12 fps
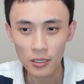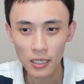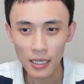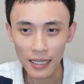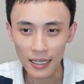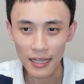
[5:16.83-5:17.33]

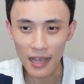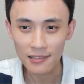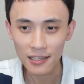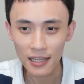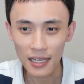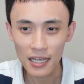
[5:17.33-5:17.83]
And let's
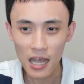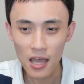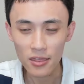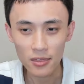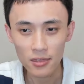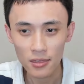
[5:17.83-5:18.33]
click
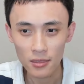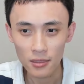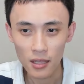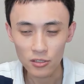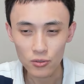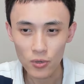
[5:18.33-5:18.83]
on
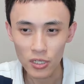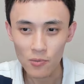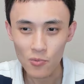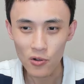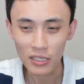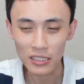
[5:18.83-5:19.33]
the
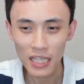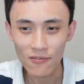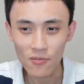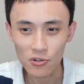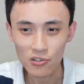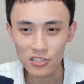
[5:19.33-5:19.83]

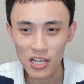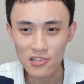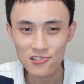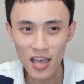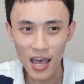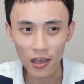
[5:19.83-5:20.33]

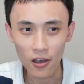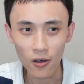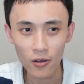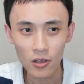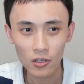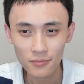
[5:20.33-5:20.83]
20.7%
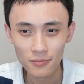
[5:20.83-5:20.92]
cell.